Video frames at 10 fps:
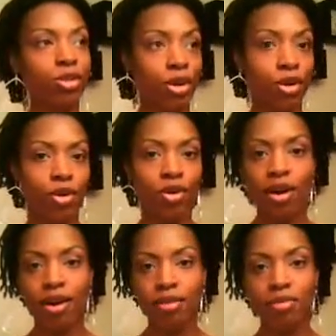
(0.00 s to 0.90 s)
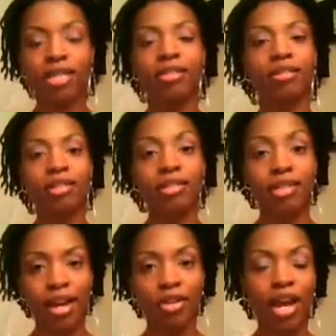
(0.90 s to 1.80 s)
So I took
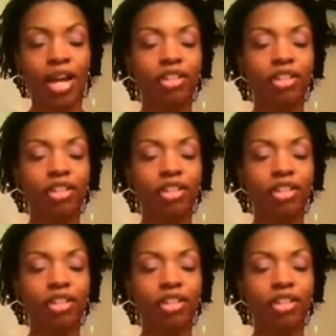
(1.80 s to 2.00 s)
it down.